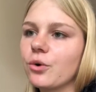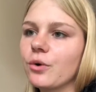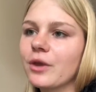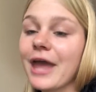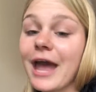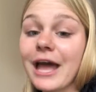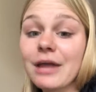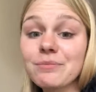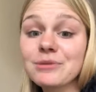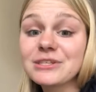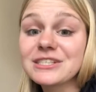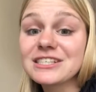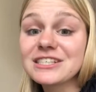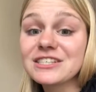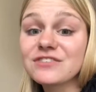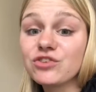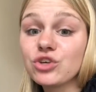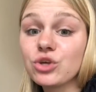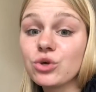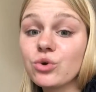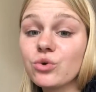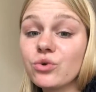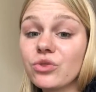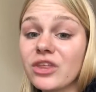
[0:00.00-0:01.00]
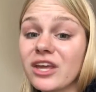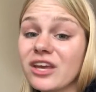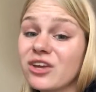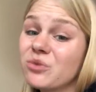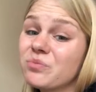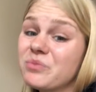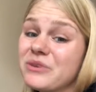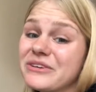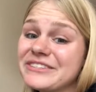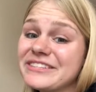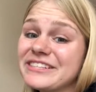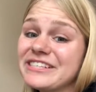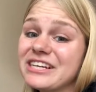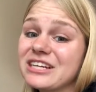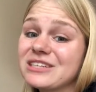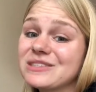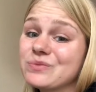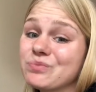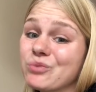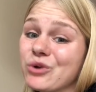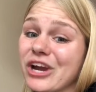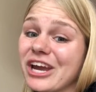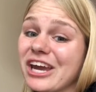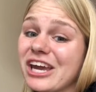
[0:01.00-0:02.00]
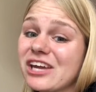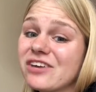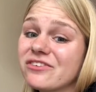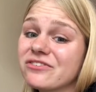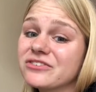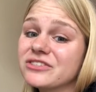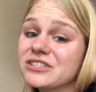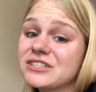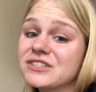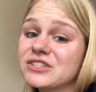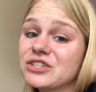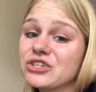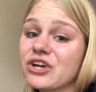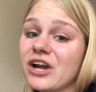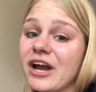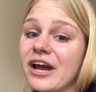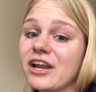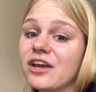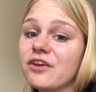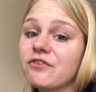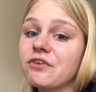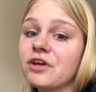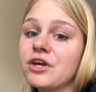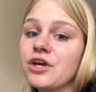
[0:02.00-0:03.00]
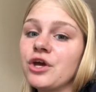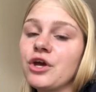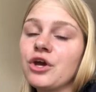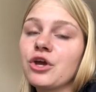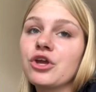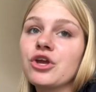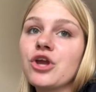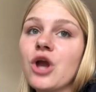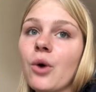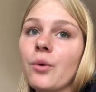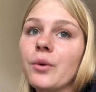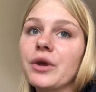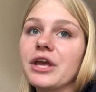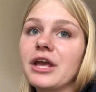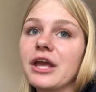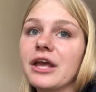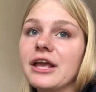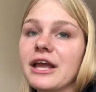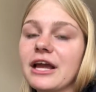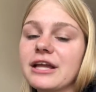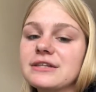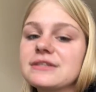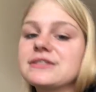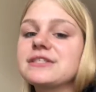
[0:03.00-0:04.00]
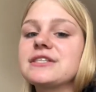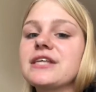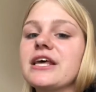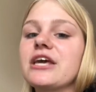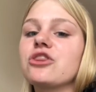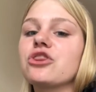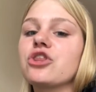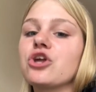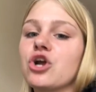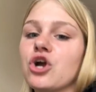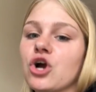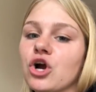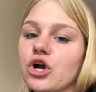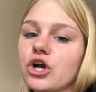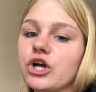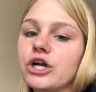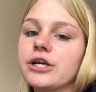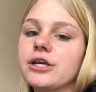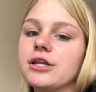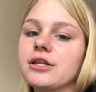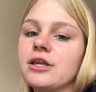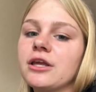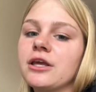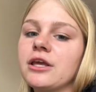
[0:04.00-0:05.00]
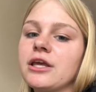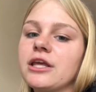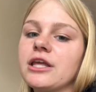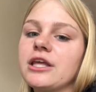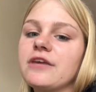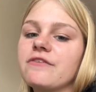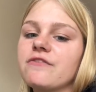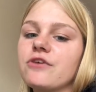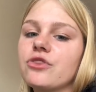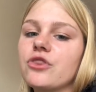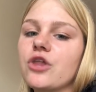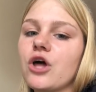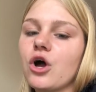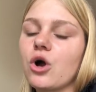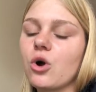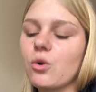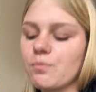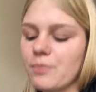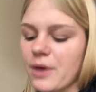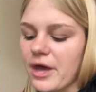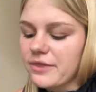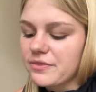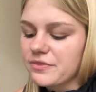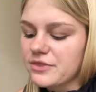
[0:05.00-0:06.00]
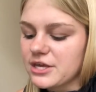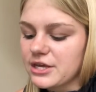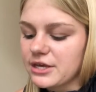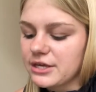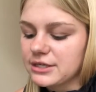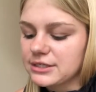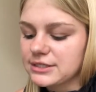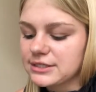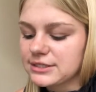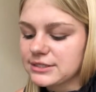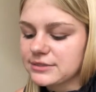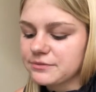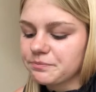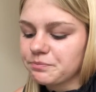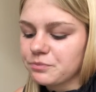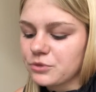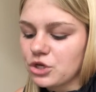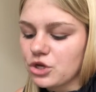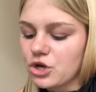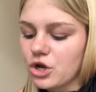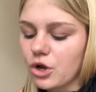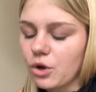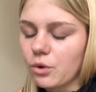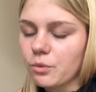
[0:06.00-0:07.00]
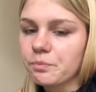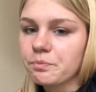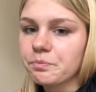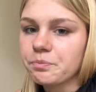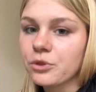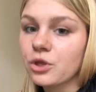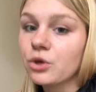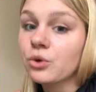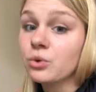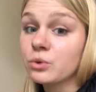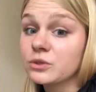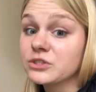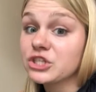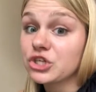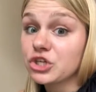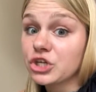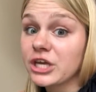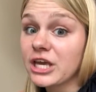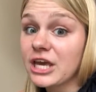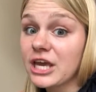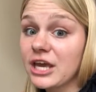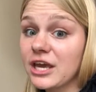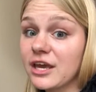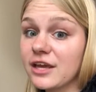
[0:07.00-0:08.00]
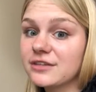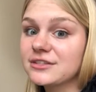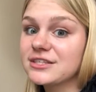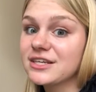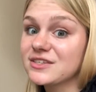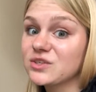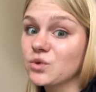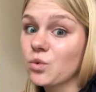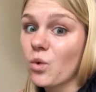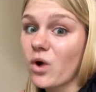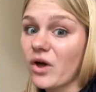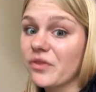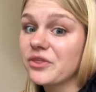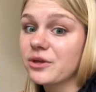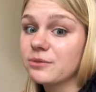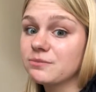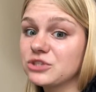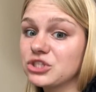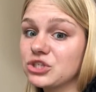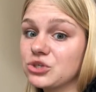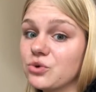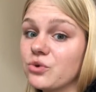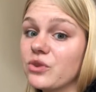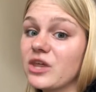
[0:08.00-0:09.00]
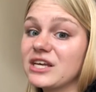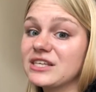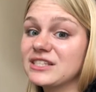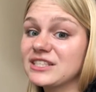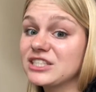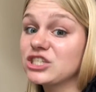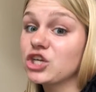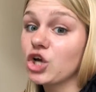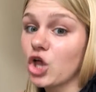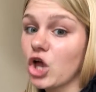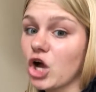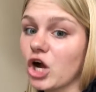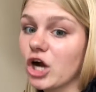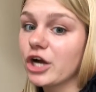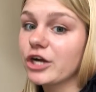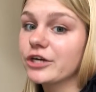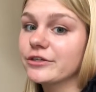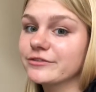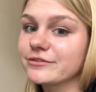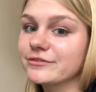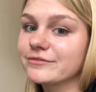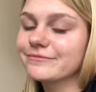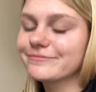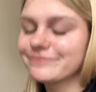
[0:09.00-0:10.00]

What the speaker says: Cadmus's view, they could be seen as brave because they're kind of going against, like, the current. Even though Pentheus, who is their king, doesn't want them to, they still are.